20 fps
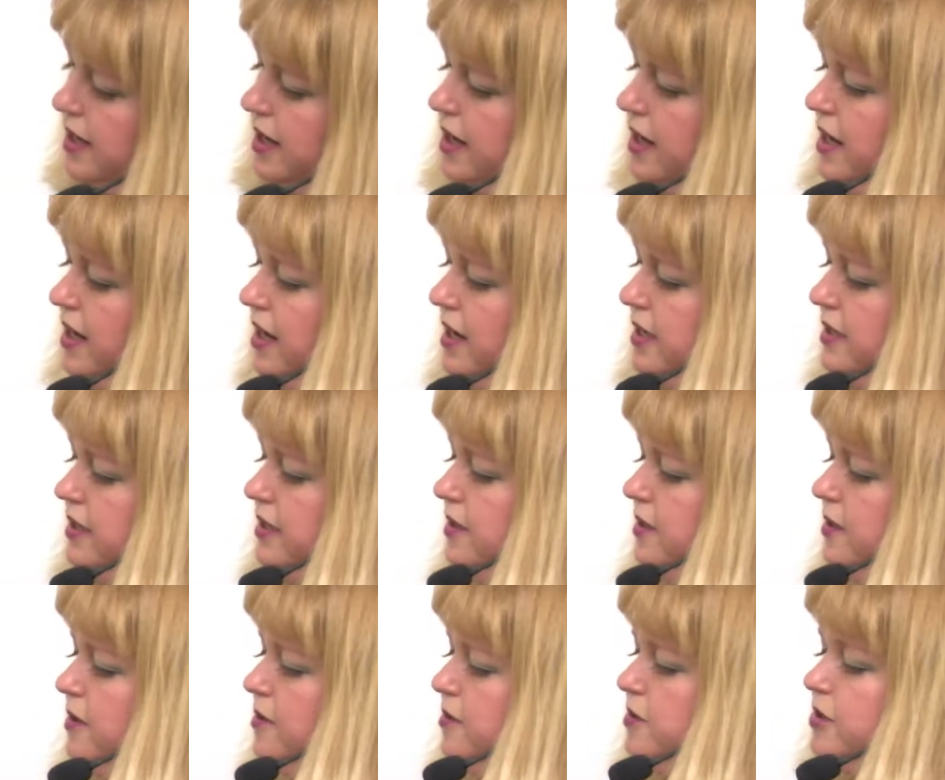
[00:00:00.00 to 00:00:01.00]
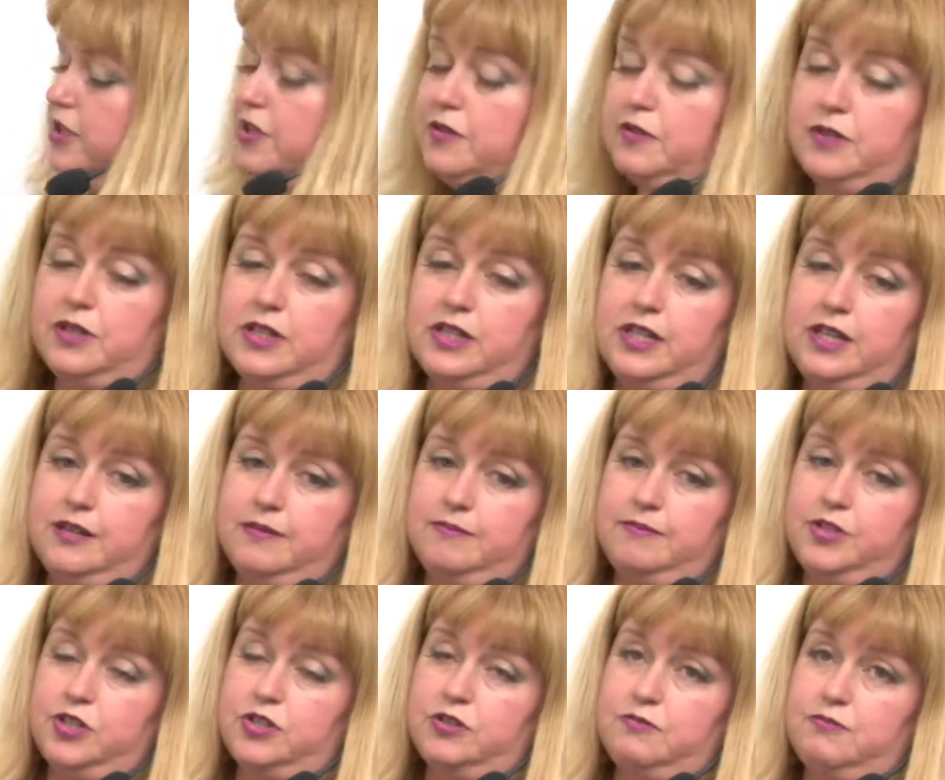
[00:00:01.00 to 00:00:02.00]
And so she's really
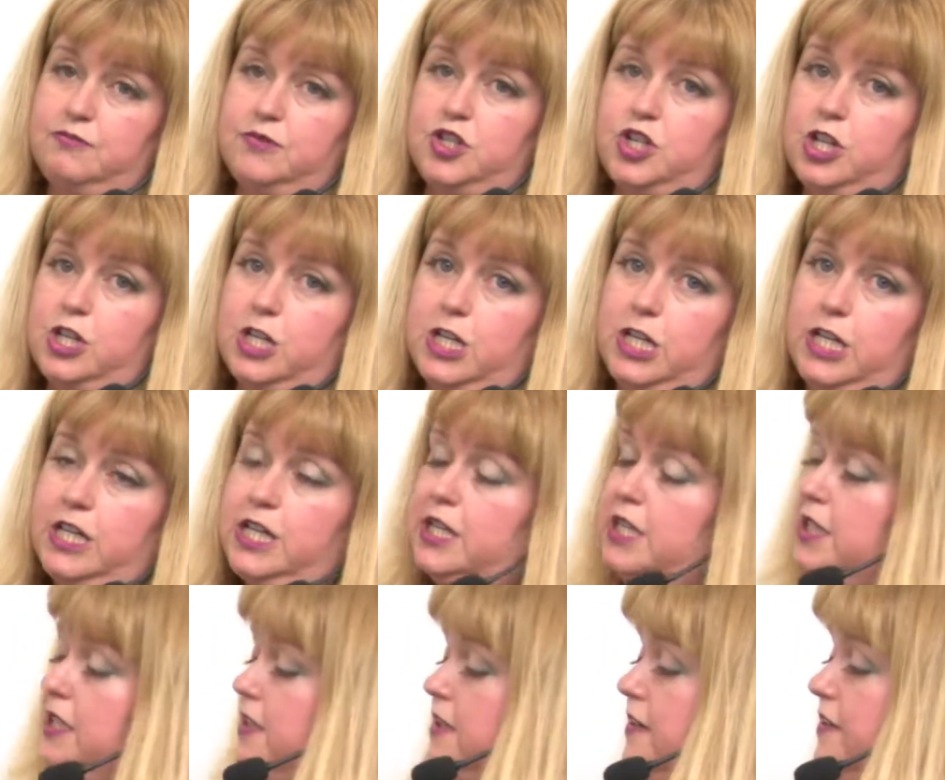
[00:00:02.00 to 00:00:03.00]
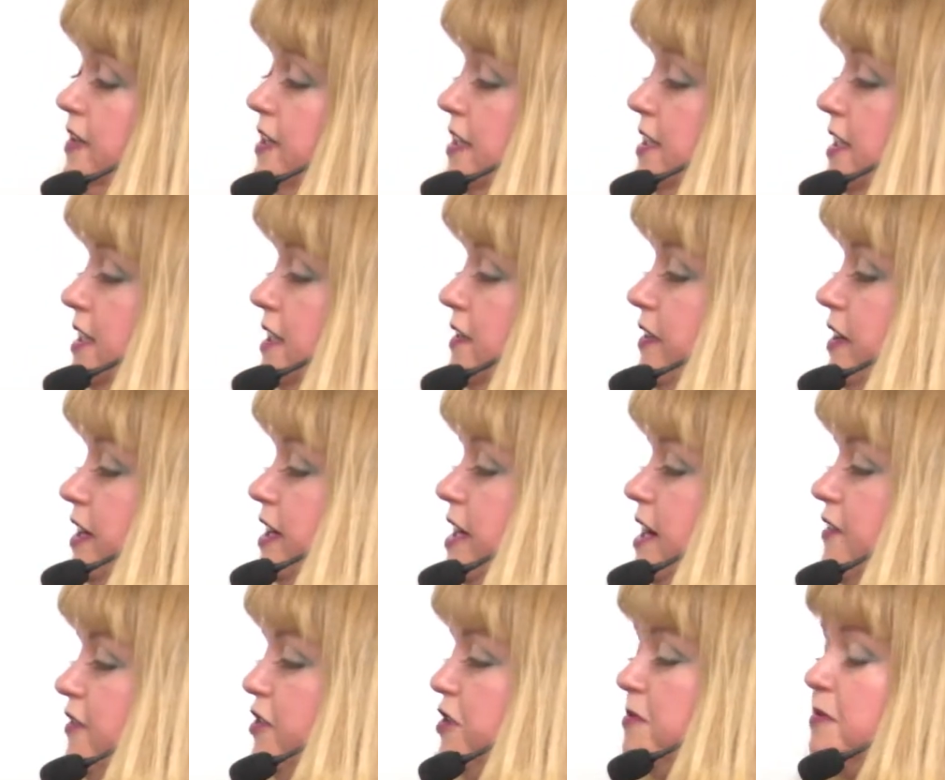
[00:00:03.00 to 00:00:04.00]
just chilling in this. Obviously, it's very
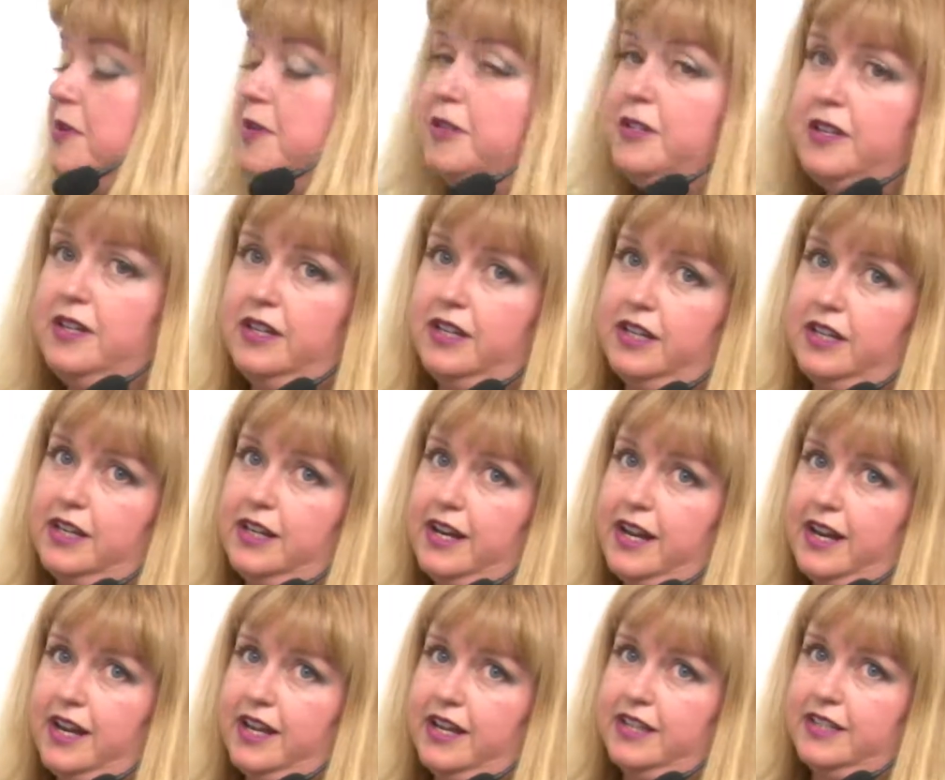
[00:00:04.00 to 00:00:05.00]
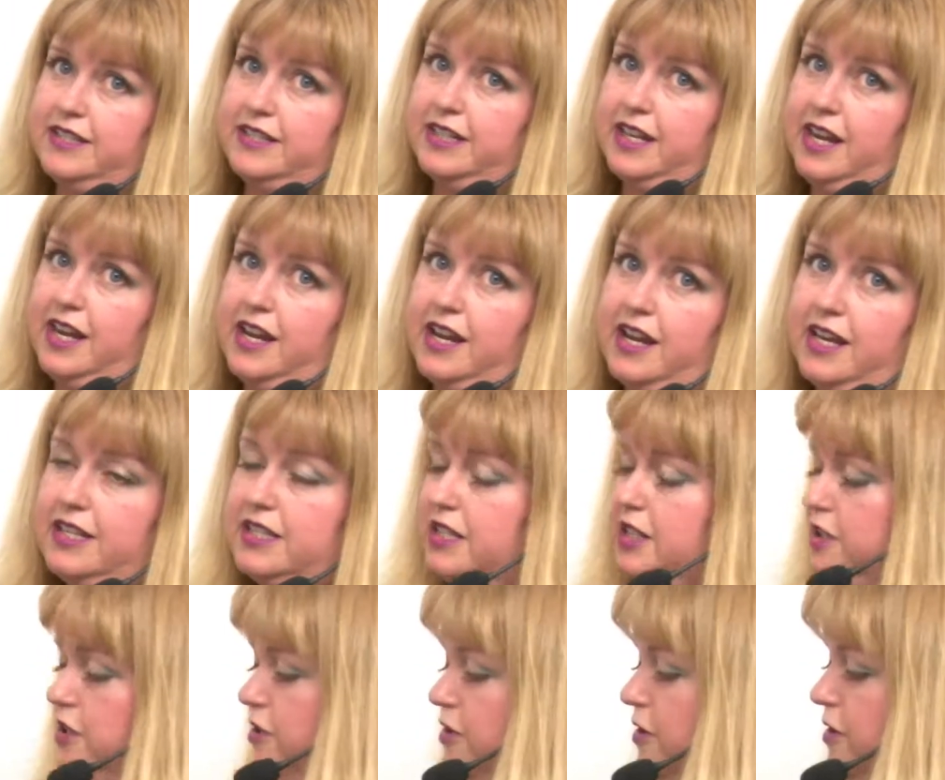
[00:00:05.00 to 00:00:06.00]
comfortable. It has a nice
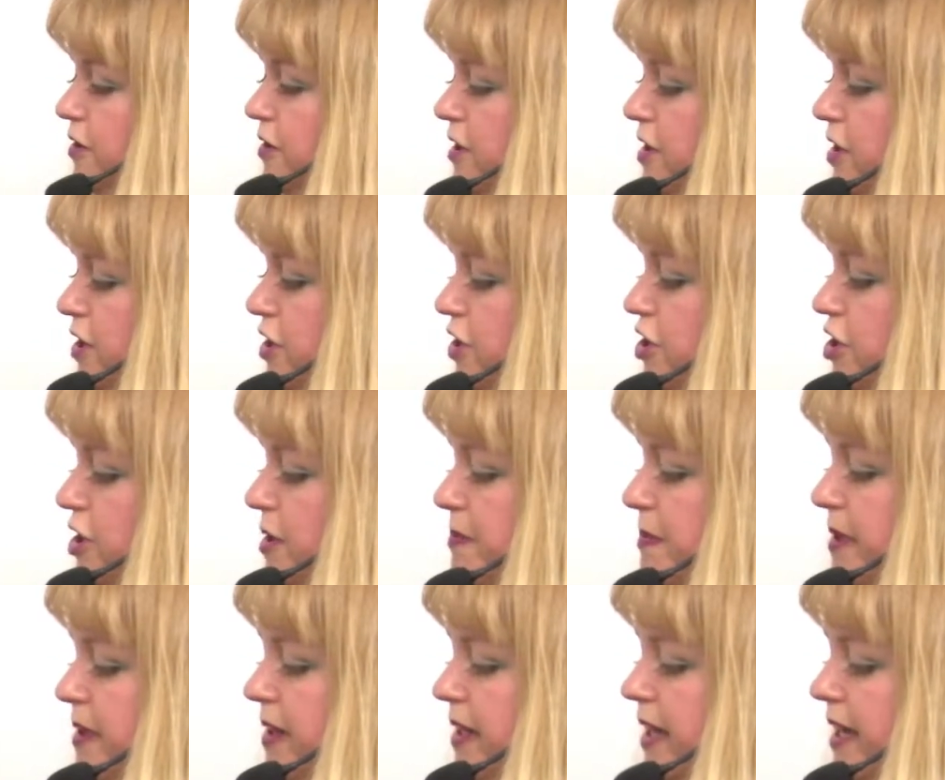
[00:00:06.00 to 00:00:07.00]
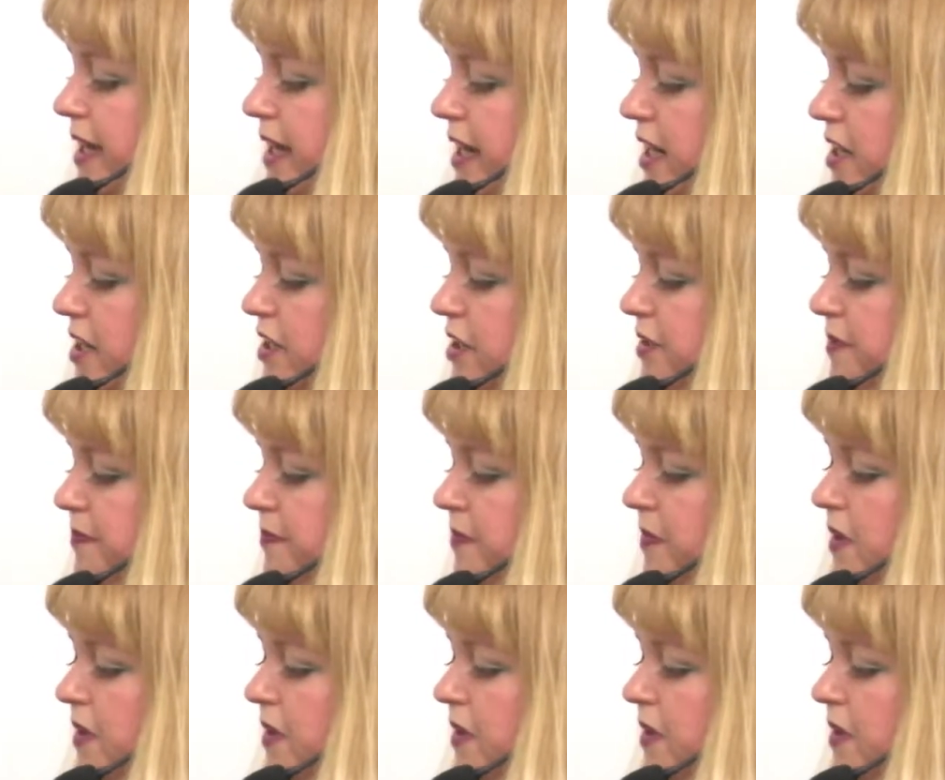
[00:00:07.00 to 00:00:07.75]
little Sherpa-lined